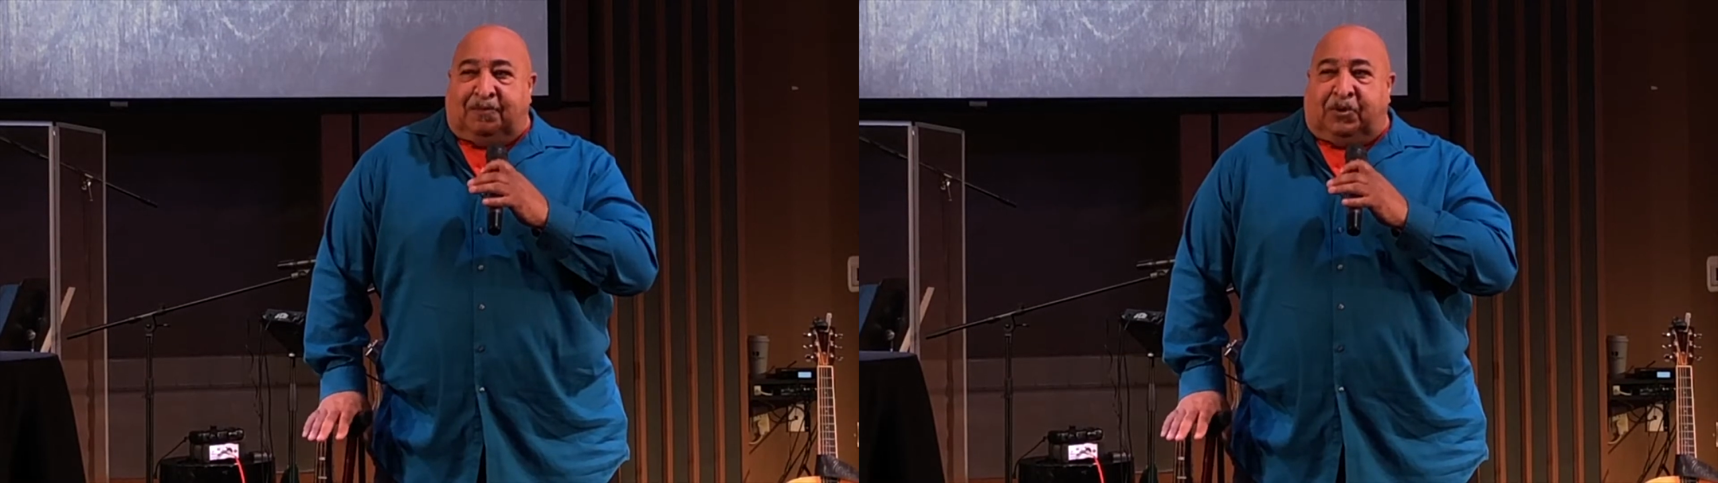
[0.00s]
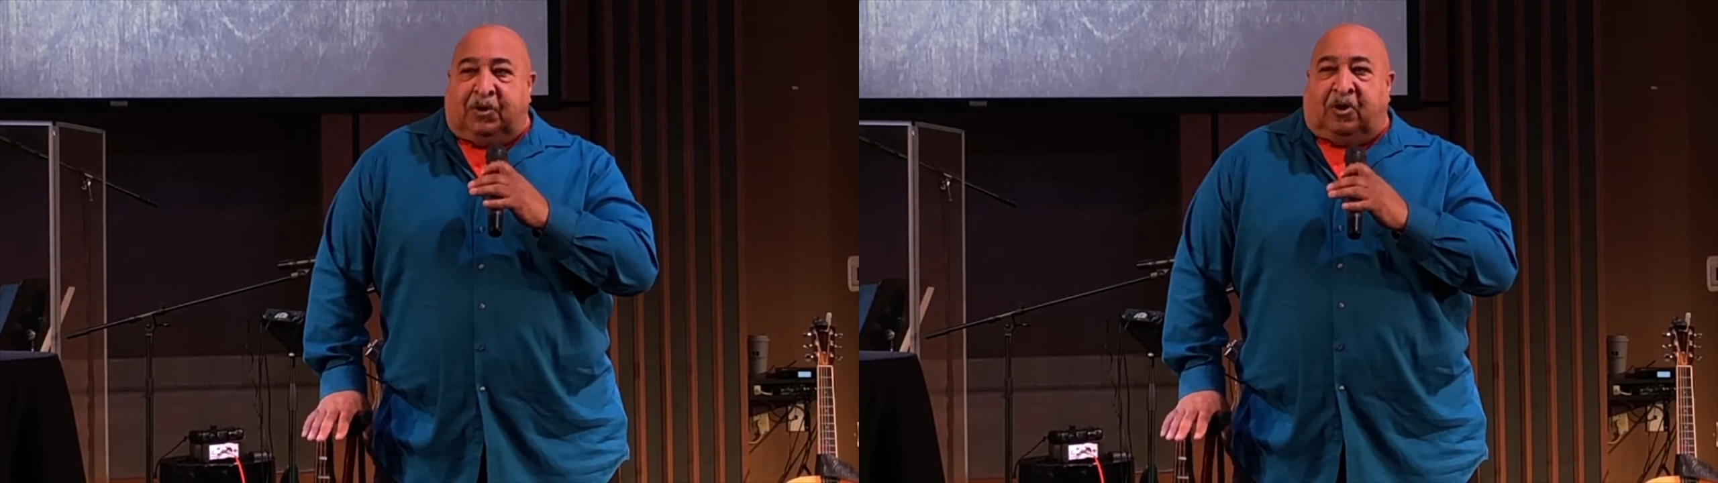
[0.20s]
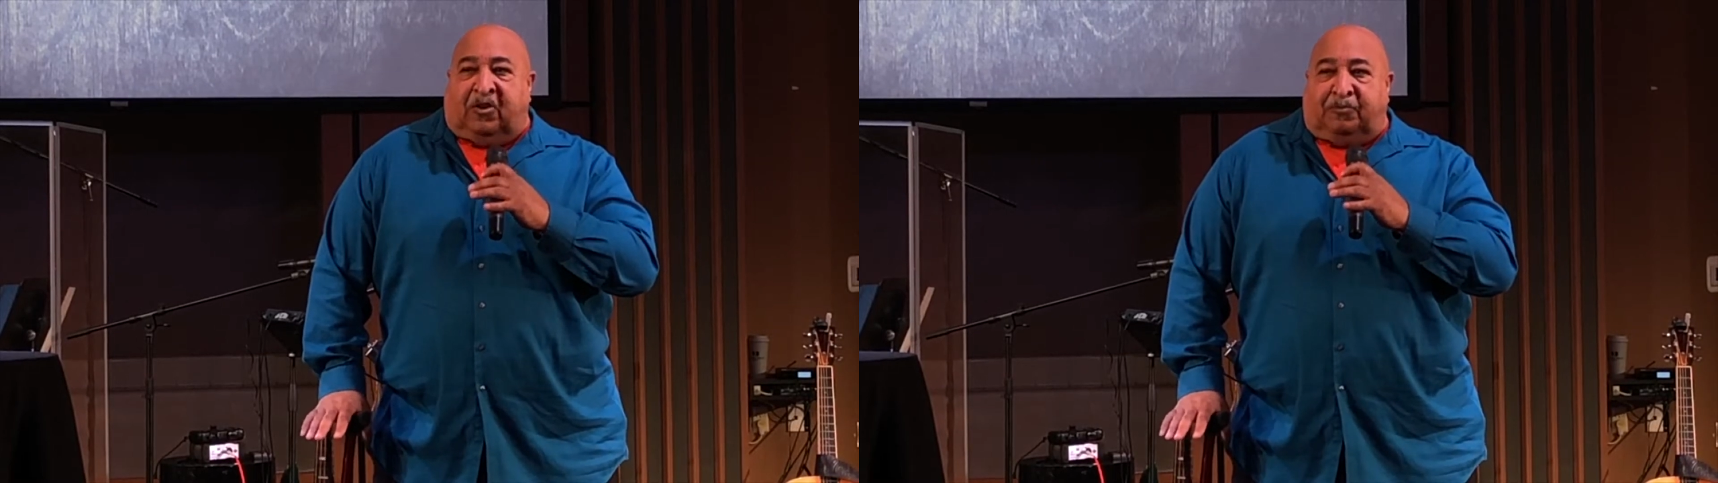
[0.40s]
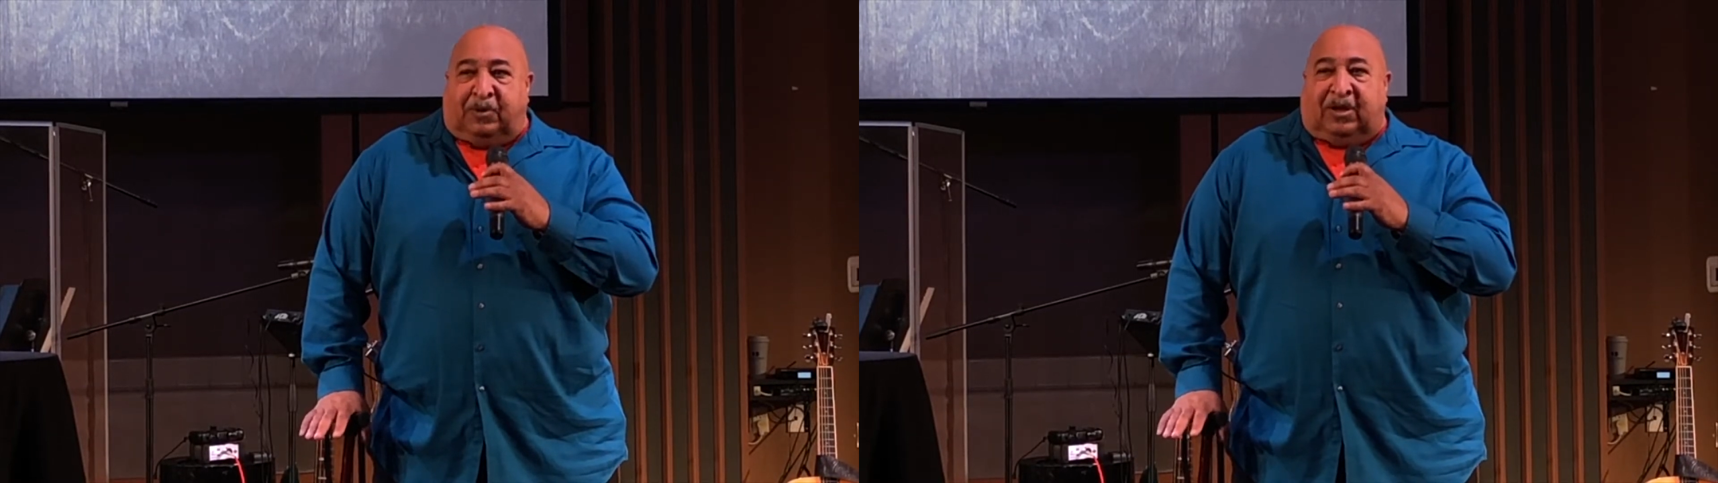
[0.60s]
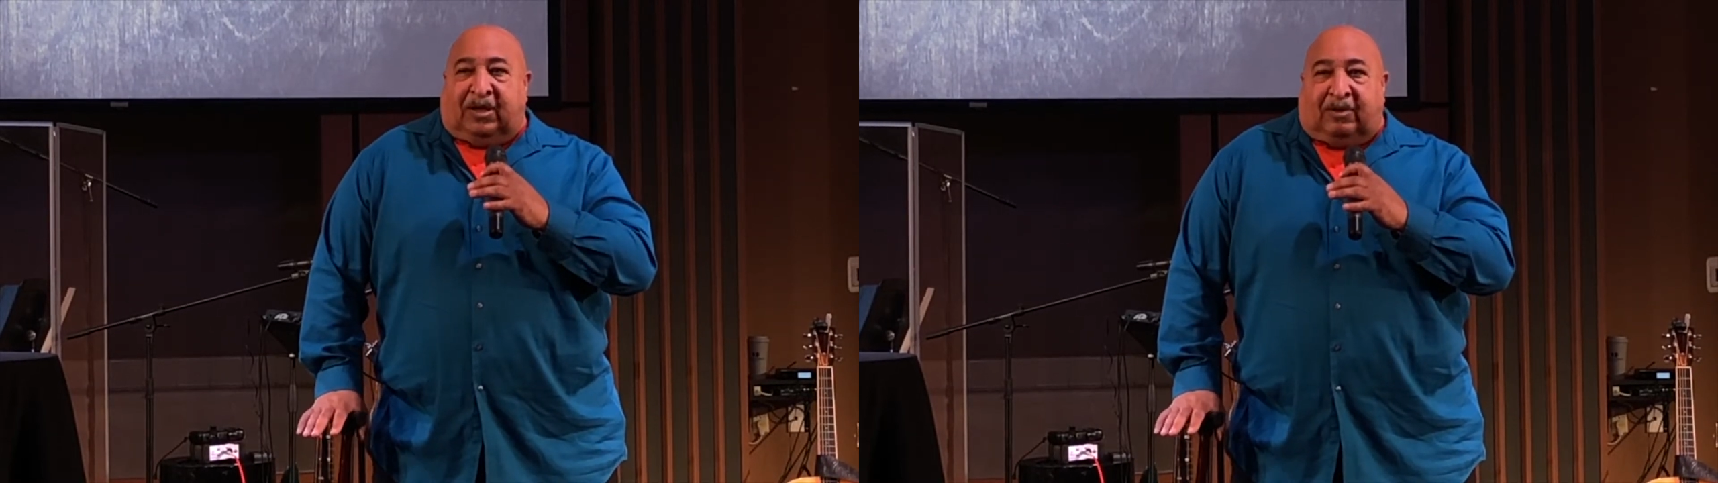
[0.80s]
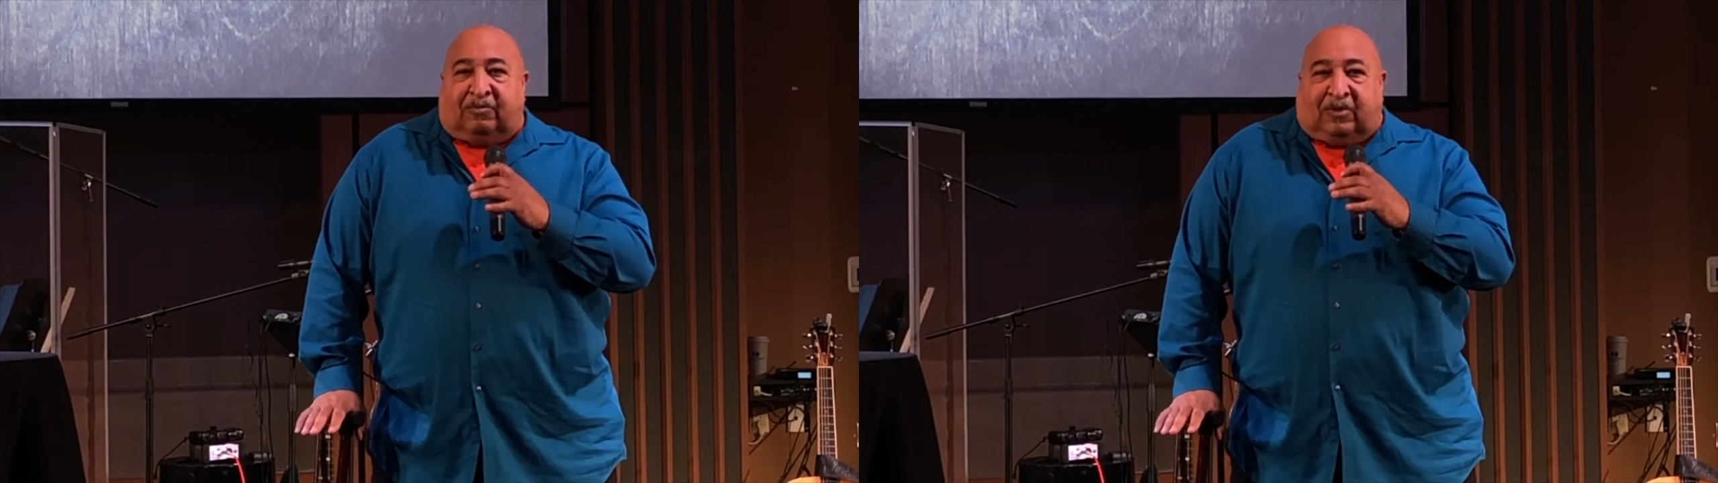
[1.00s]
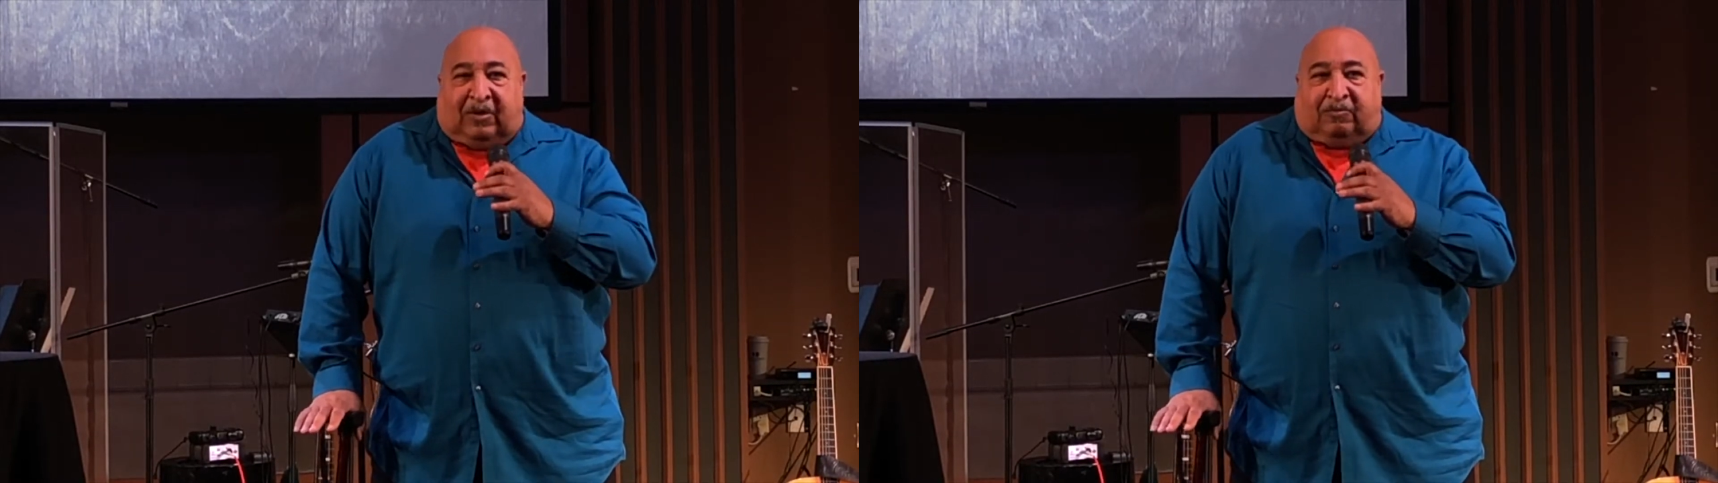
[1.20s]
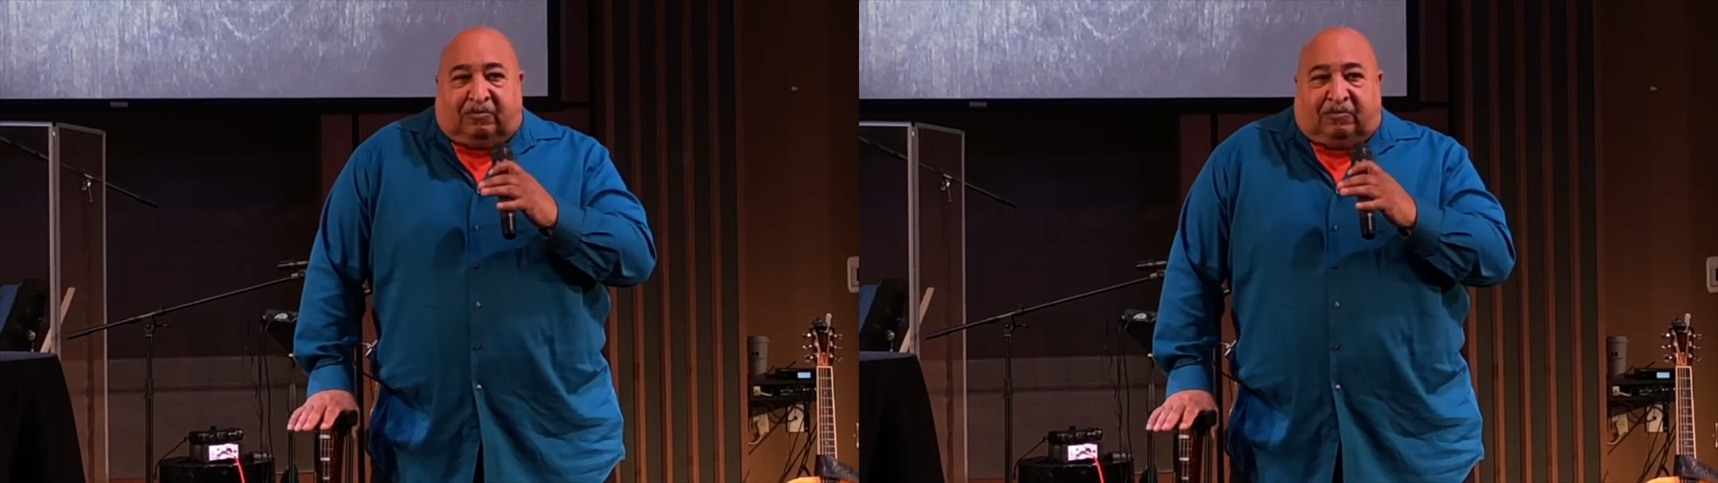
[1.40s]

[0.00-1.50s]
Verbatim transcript: put off, but I, I